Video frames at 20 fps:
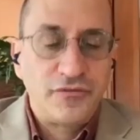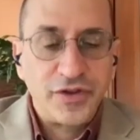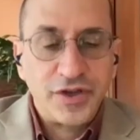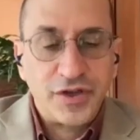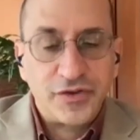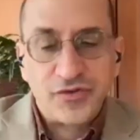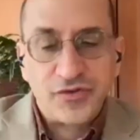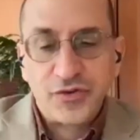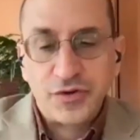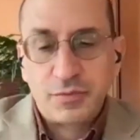
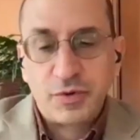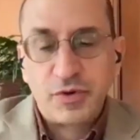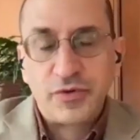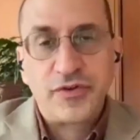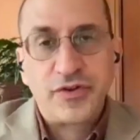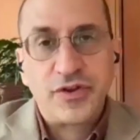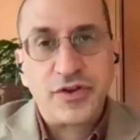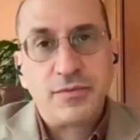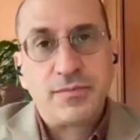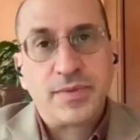hopefully it's
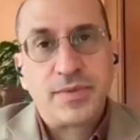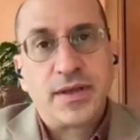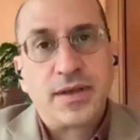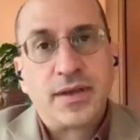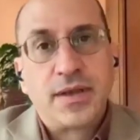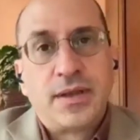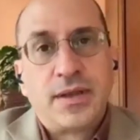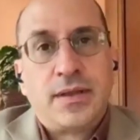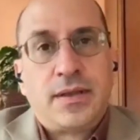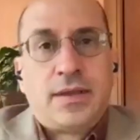suitable to you,
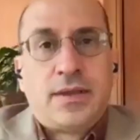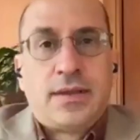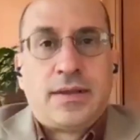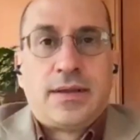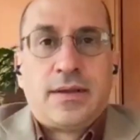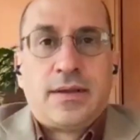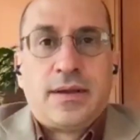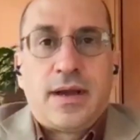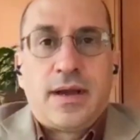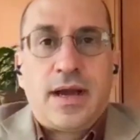but
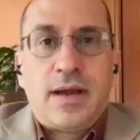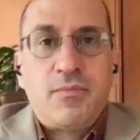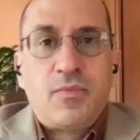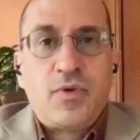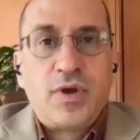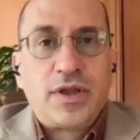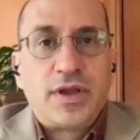I'm